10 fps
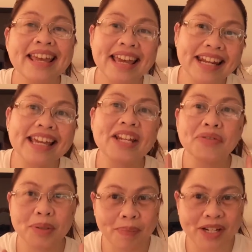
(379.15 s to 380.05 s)
and I can
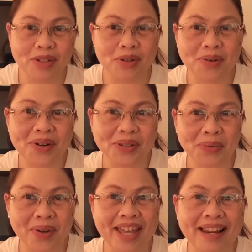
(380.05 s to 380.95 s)
respond to you as
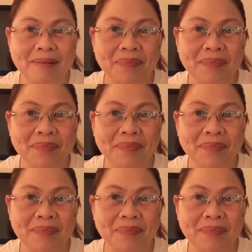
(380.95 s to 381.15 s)
well.